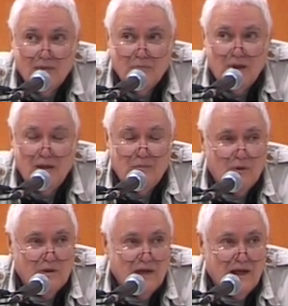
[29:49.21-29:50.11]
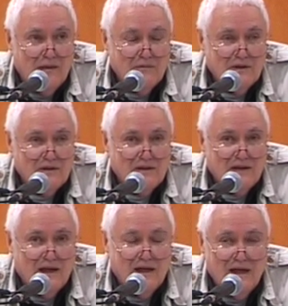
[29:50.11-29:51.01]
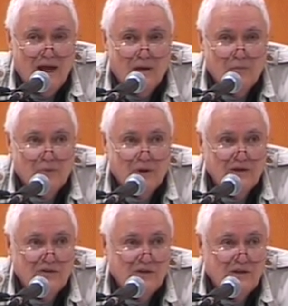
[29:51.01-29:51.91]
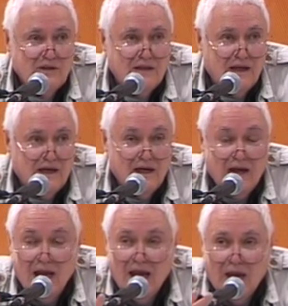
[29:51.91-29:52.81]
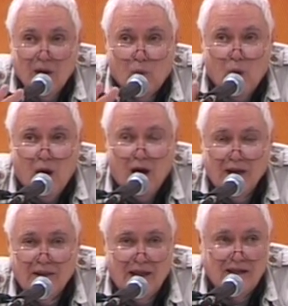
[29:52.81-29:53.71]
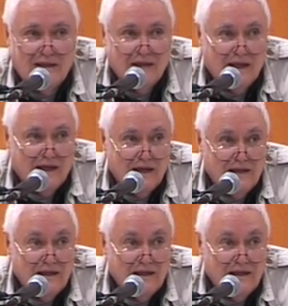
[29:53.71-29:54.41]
people came to study how Prussia did it and why they did it.